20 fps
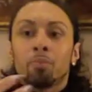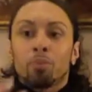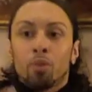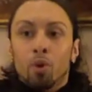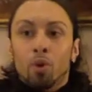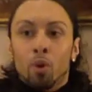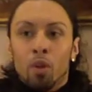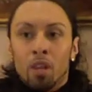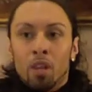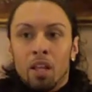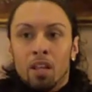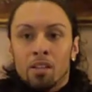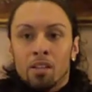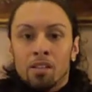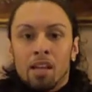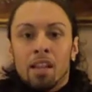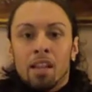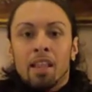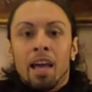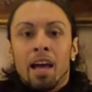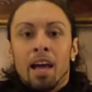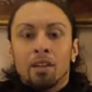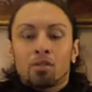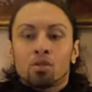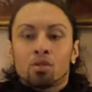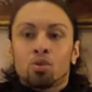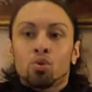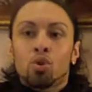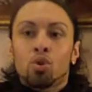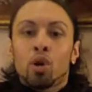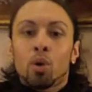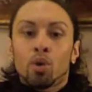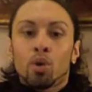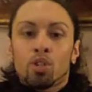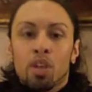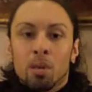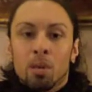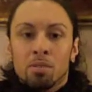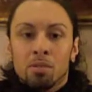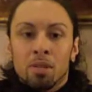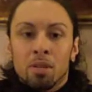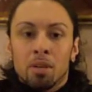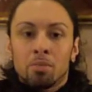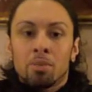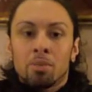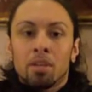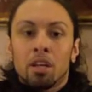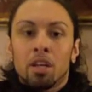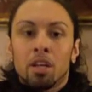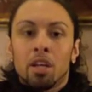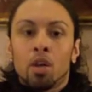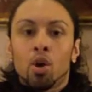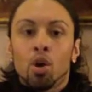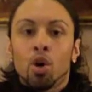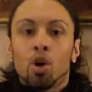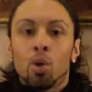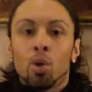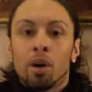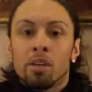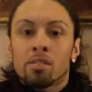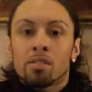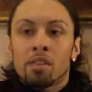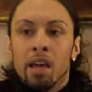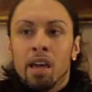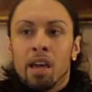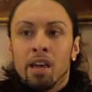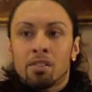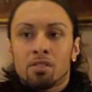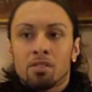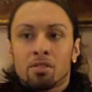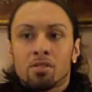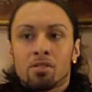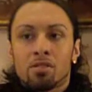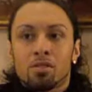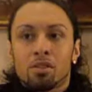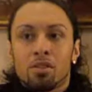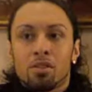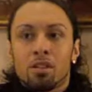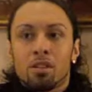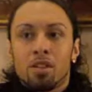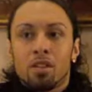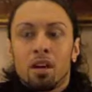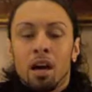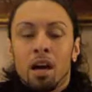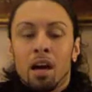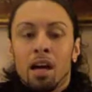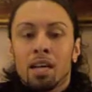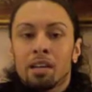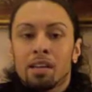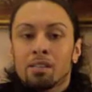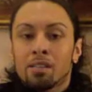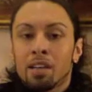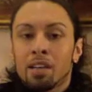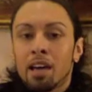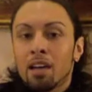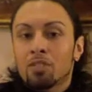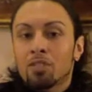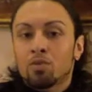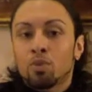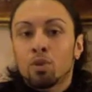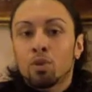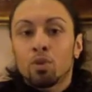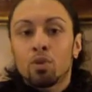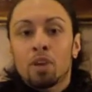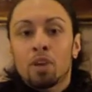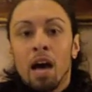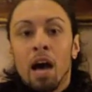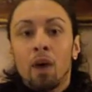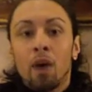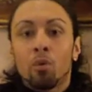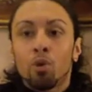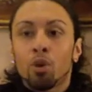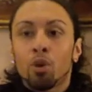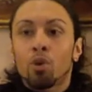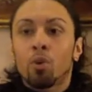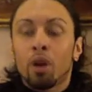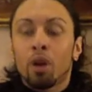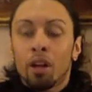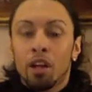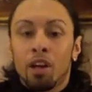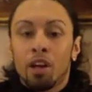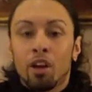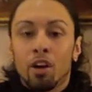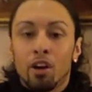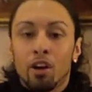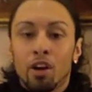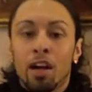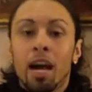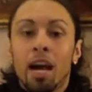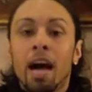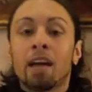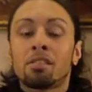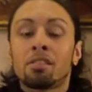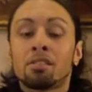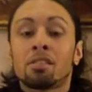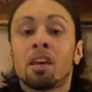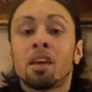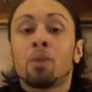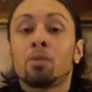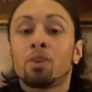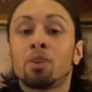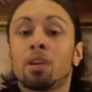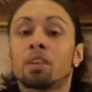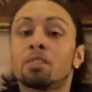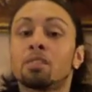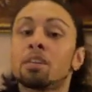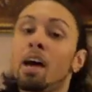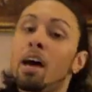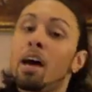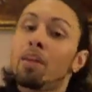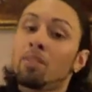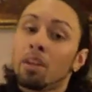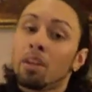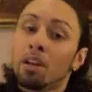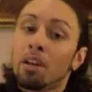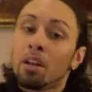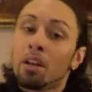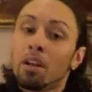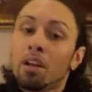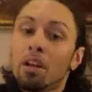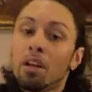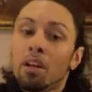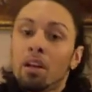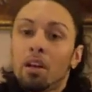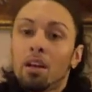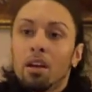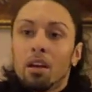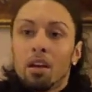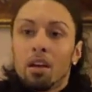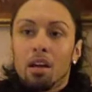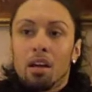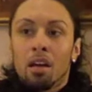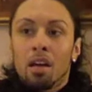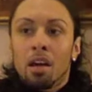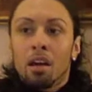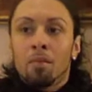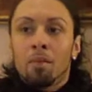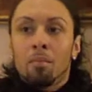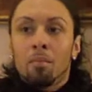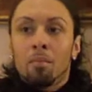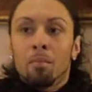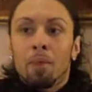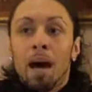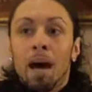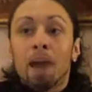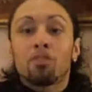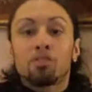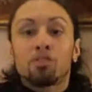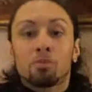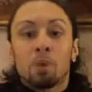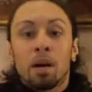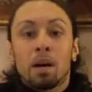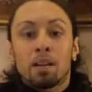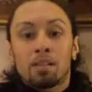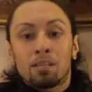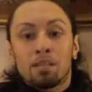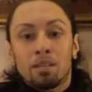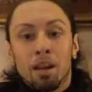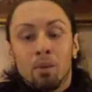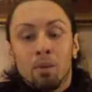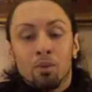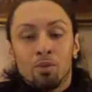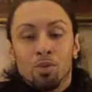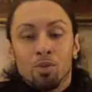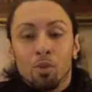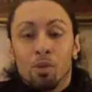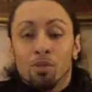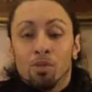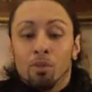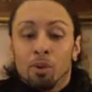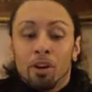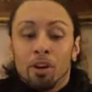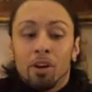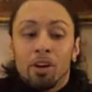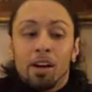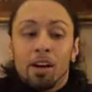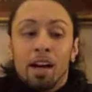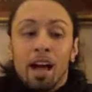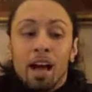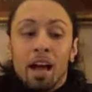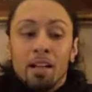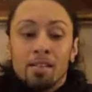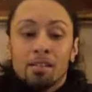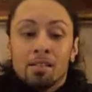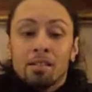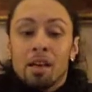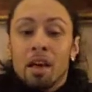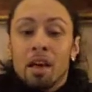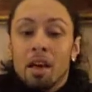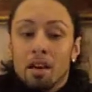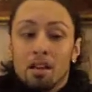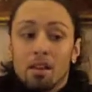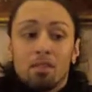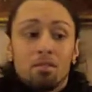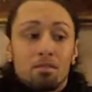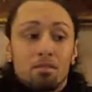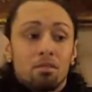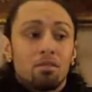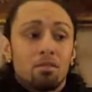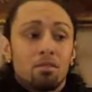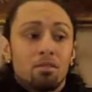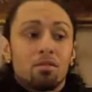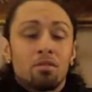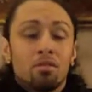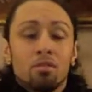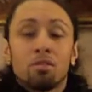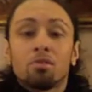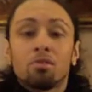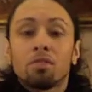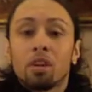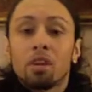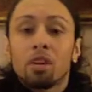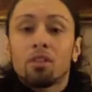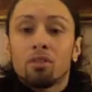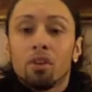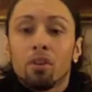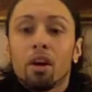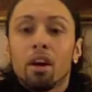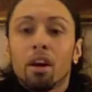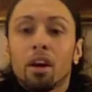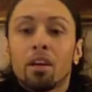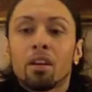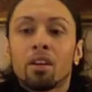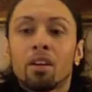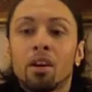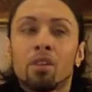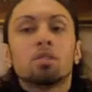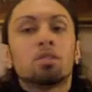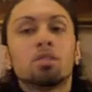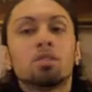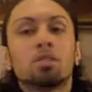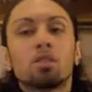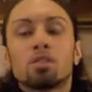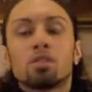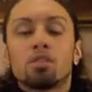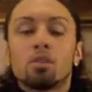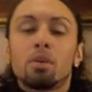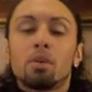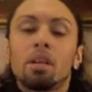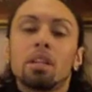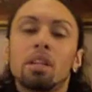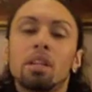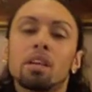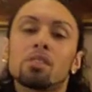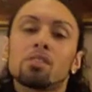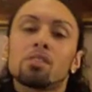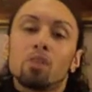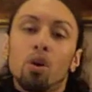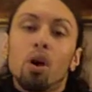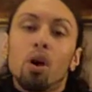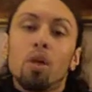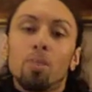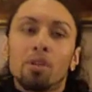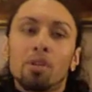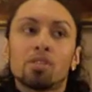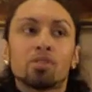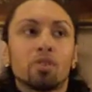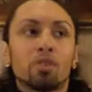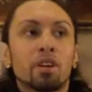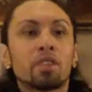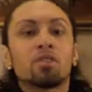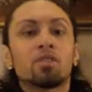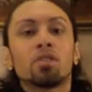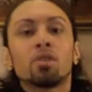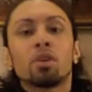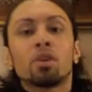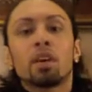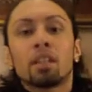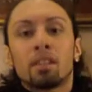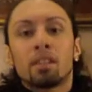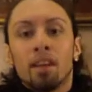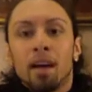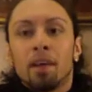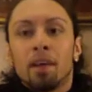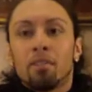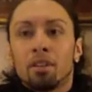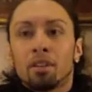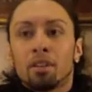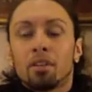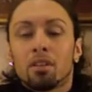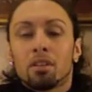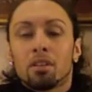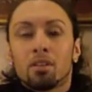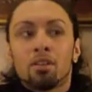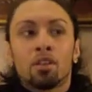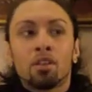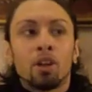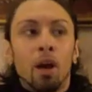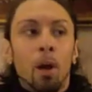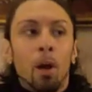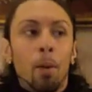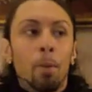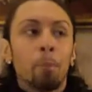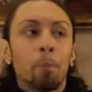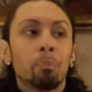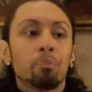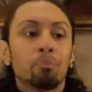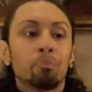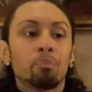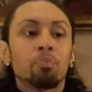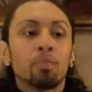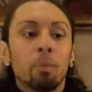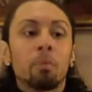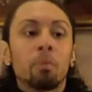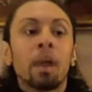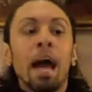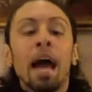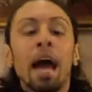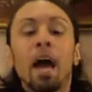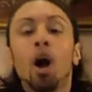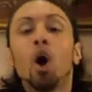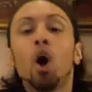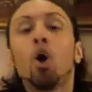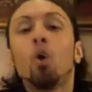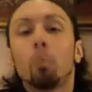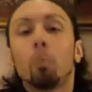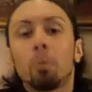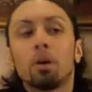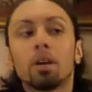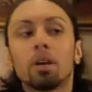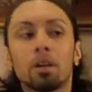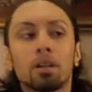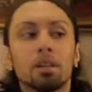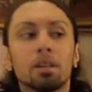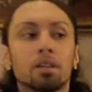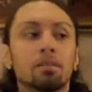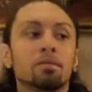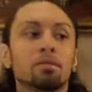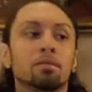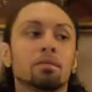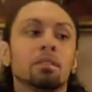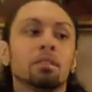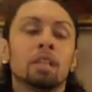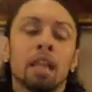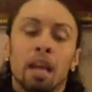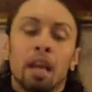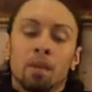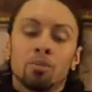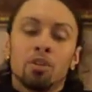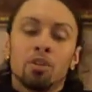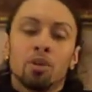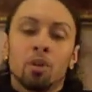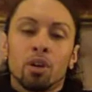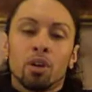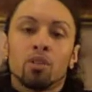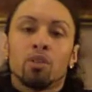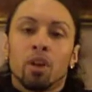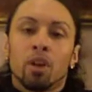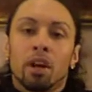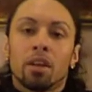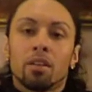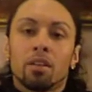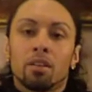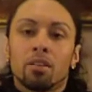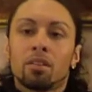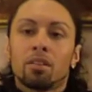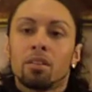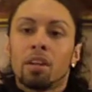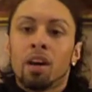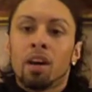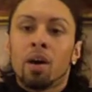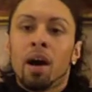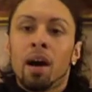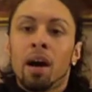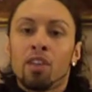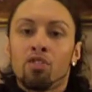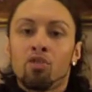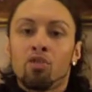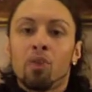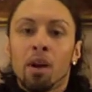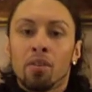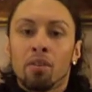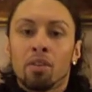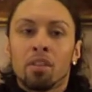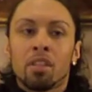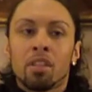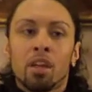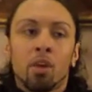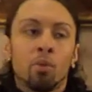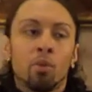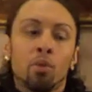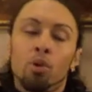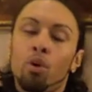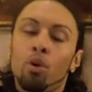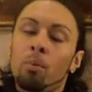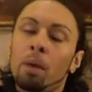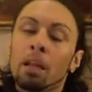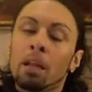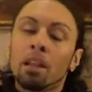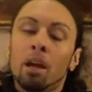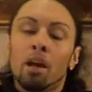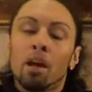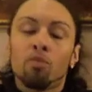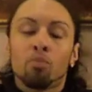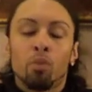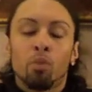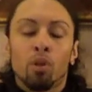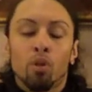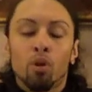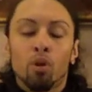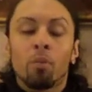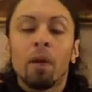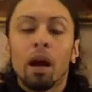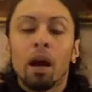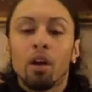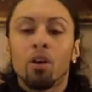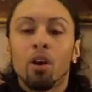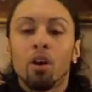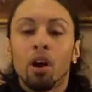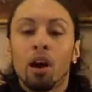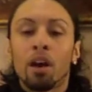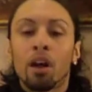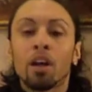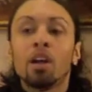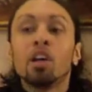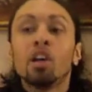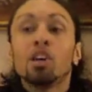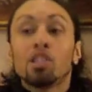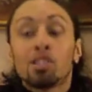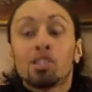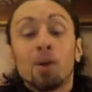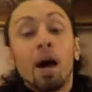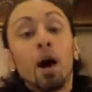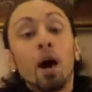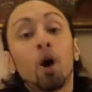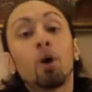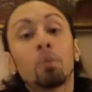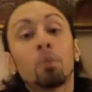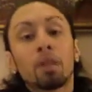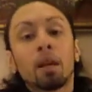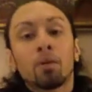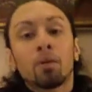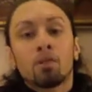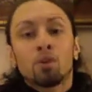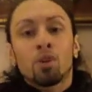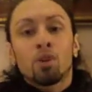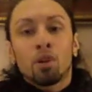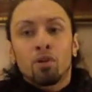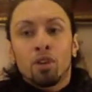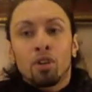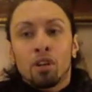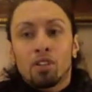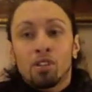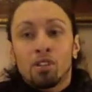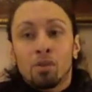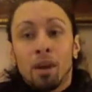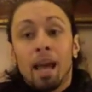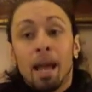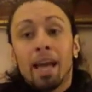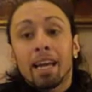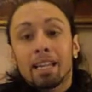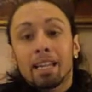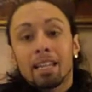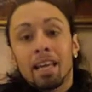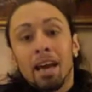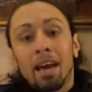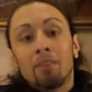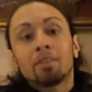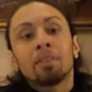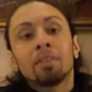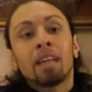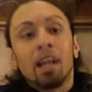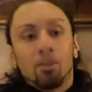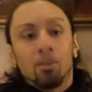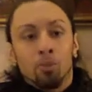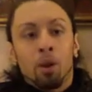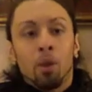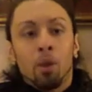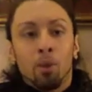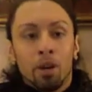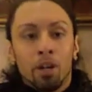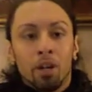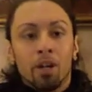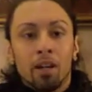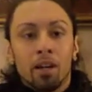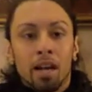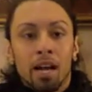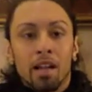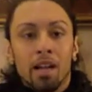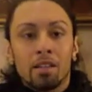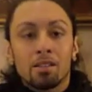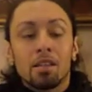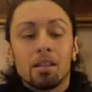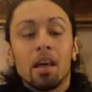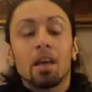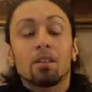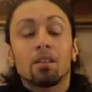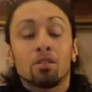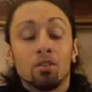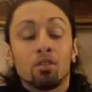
On the inside the actor studio, James Lipton, he always asks his guests, when you die, what do you want to hear God say when you get to heaven? And my response to that was always, I want to hear God say, you did it right. You know, there's so many things that are a mystery until you get to heaven, you know. But I hope that I'm doing it right. You know, I do everything with all my love and with all my heart. So I hope that I'm doing it right. So when I get to heaven, that's what I want to hear God say.